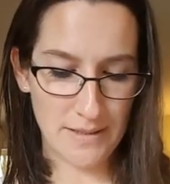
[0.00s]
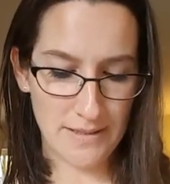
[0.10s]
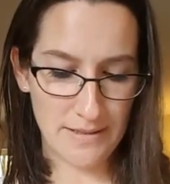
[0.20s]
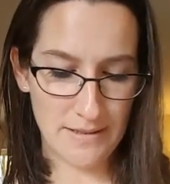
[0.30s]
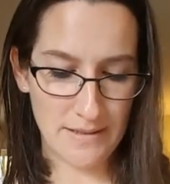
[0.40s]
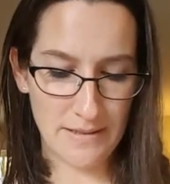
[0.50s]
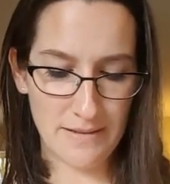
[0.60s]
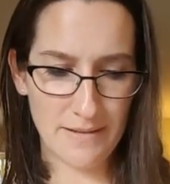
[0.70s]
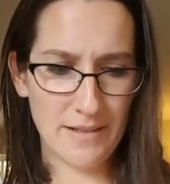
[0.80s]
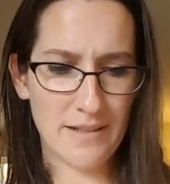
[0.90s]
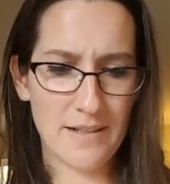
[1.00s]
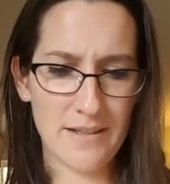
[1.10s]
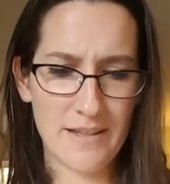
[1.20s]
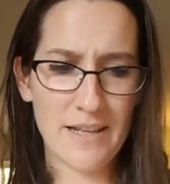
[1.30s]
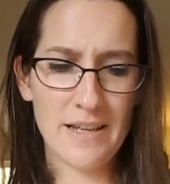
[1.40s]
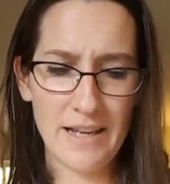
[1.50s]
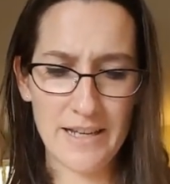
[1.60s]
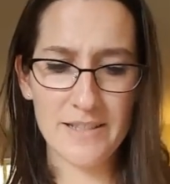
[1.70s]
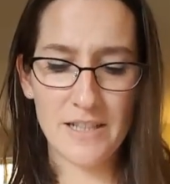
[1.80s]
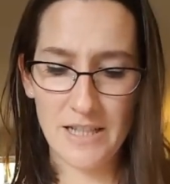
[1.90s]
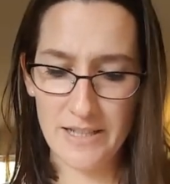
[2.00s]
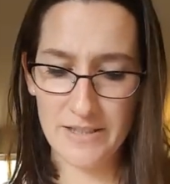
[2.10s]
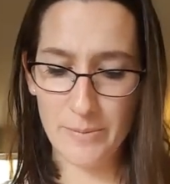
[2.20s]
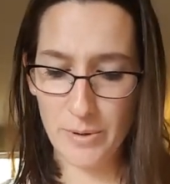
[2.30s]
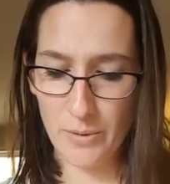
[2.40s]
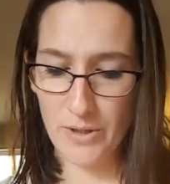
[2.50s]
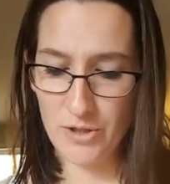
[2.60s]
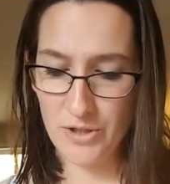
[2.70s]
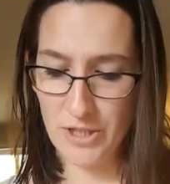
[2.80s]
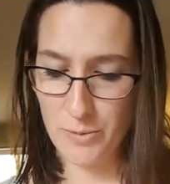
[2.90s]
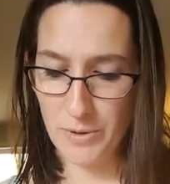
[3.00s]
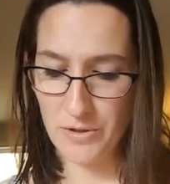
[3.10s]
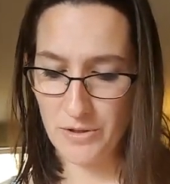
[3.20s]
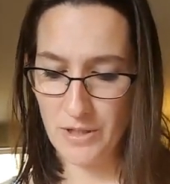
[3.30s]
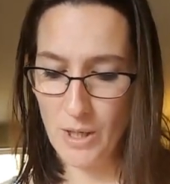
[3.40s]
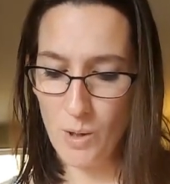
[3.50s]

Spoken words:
Let's see. And they ask a lot of similar questions to each person.